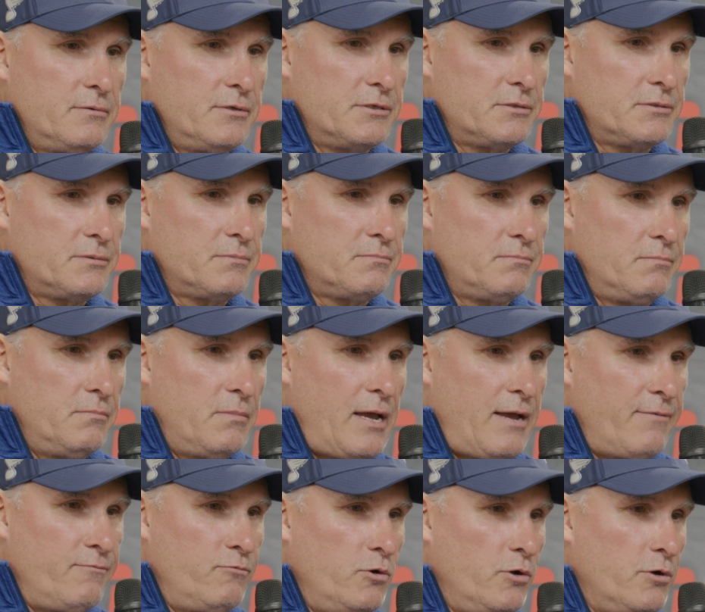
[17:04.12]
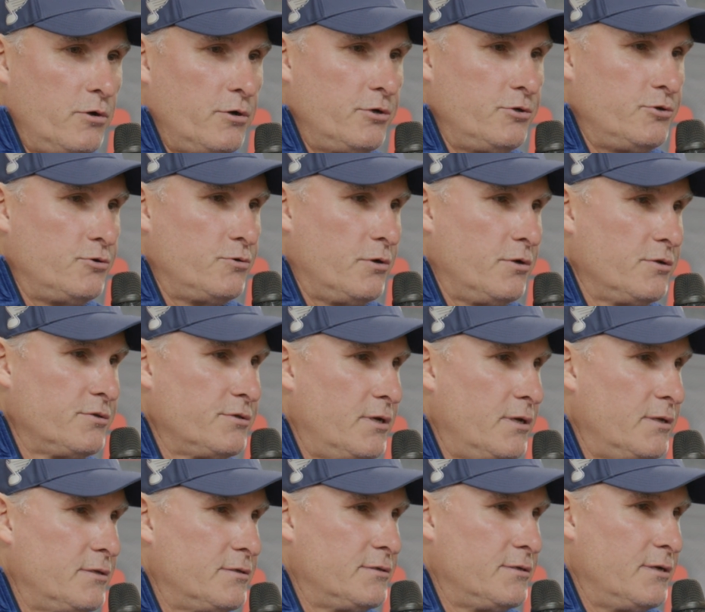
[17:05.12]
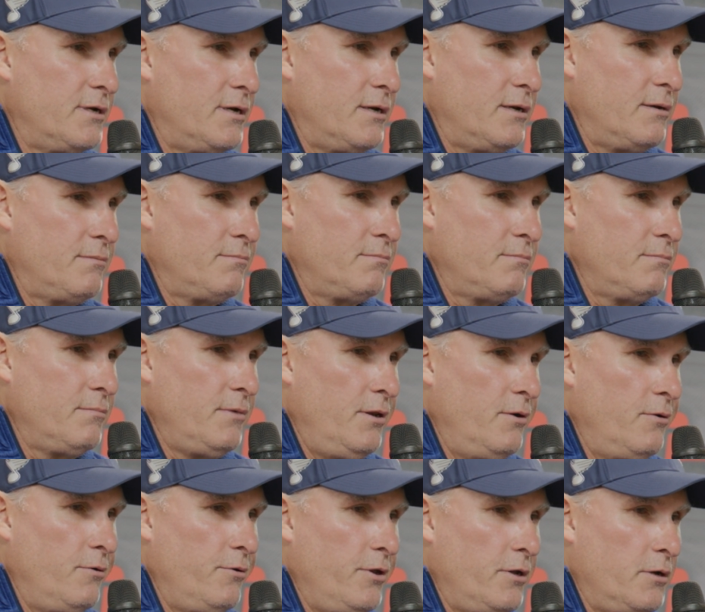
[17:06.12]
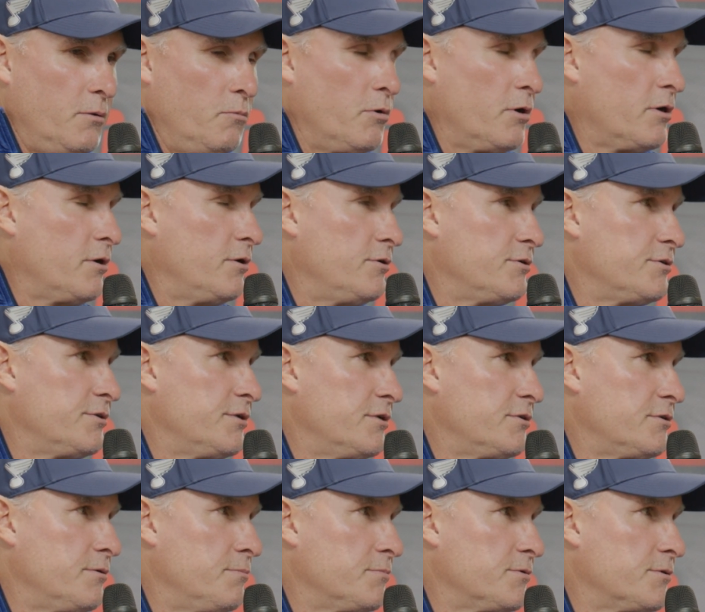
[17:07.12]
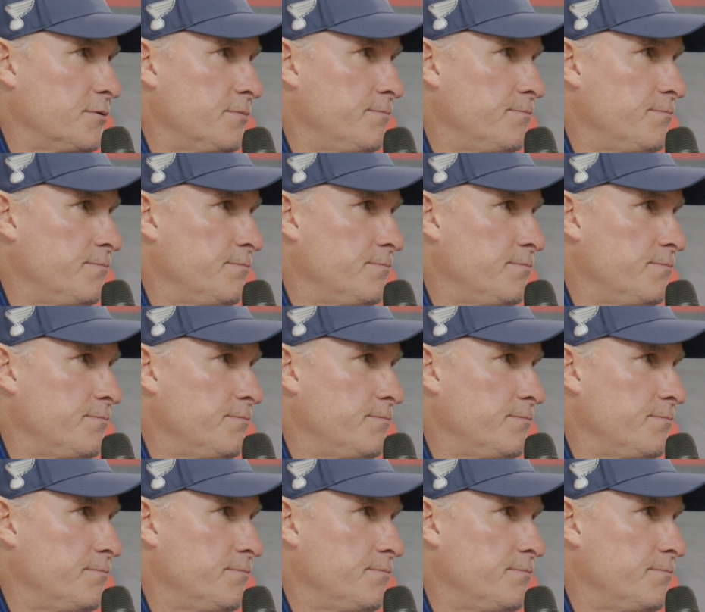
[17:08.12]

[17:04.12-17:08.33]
just have real good drills that, you can work on your systems.